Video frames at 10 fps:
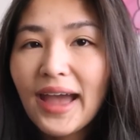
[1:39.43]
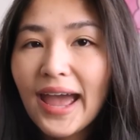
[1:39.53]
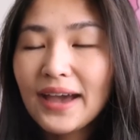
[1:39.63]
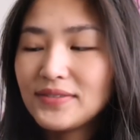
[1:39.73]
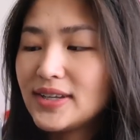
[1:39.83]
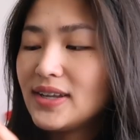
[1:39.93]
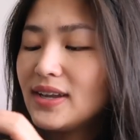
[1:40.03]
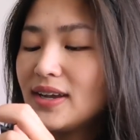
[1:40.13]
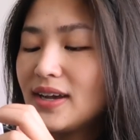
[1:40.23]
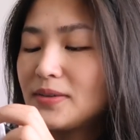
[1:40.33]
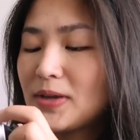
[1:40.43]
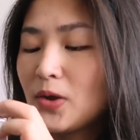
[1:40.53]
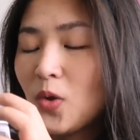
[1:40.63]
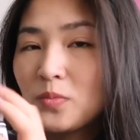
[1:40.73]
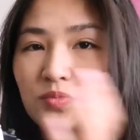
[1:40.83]
I have it um, at
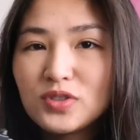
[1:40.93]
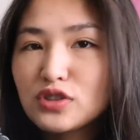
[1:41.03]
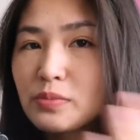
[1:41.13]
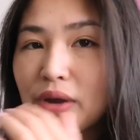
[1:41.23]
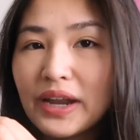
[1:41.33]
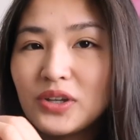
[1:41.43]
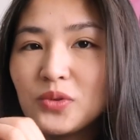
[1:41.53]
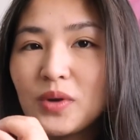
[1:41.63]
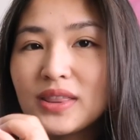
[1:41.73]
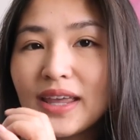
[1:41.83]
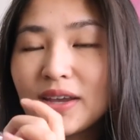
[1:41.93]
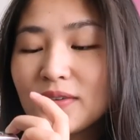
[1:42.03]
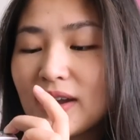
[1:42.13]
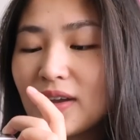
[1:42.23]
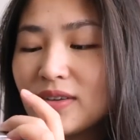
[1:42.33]
home just a brand new one laying
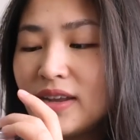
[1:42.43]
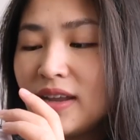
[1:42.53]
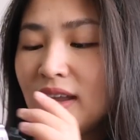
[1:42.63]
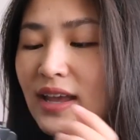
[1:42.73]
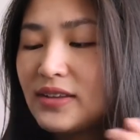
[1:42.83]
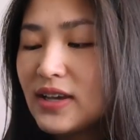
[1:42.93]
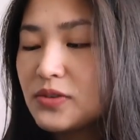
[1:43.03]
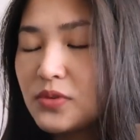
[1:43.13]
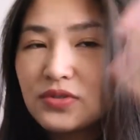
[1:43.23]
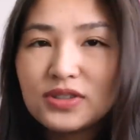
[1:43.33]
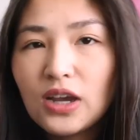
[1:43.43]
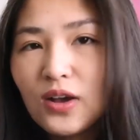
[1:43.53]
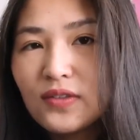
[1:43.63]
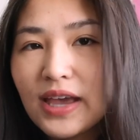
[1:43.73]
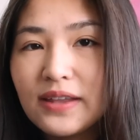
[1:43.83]
around and you guys will see
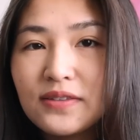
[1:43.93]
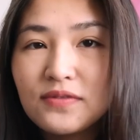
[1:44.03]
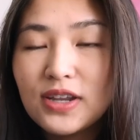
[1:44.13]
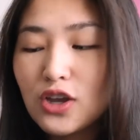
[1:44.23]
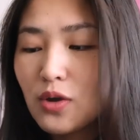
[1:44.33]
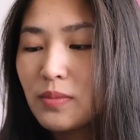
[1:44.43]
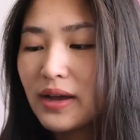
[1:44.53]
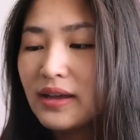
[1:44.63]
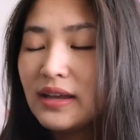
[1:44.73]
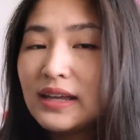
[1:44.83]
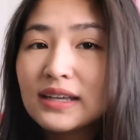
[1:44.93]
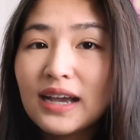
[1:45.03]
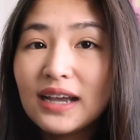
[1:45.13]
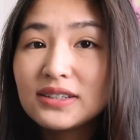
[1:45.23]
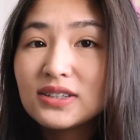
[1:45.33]
all that in the video but
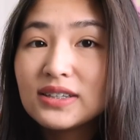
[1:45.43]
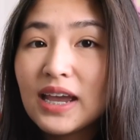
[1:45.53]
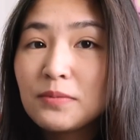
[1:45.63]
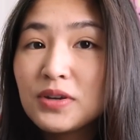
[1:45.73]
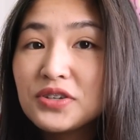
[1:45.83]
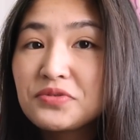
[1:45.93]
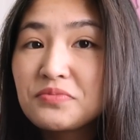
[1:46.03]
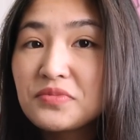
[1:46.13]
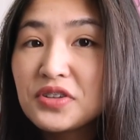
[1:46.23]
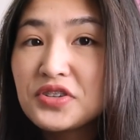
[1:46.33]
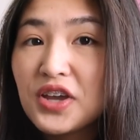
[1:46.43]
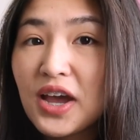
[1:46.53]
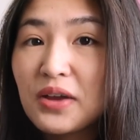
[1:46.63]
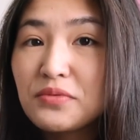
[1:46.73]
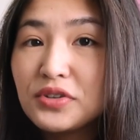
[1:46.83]
guys this camera is legit
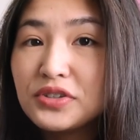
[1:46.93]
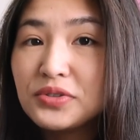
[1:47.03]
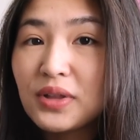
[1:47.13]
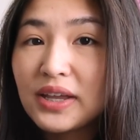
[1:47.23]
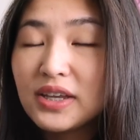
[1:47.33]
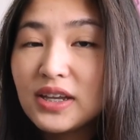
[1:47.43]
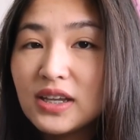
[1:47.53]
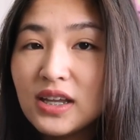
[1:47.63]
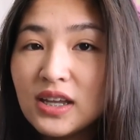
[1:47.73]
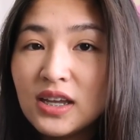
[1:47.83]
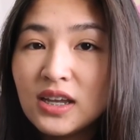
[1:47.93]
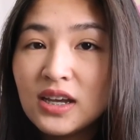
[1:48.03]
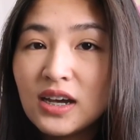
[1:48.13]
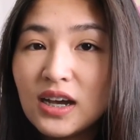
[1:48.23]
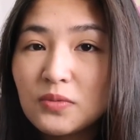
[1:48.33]
I really do like it
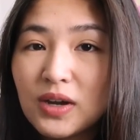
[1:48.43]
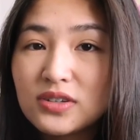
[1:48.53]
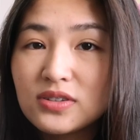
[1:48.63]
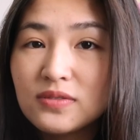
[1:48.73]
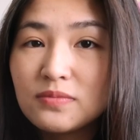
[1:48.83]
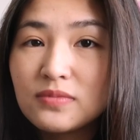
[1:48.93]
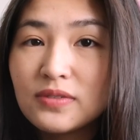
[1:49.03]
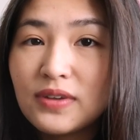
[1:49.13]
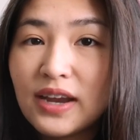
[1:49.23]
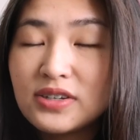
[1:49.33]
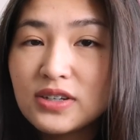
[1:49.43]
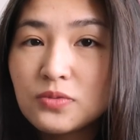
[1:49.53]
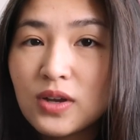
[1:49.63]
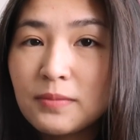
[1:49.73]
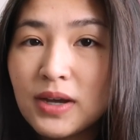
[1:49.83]
watch the VHS
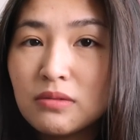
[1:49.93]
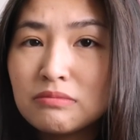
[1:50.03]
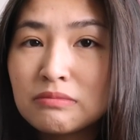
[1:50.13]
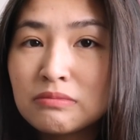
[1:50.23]
will come out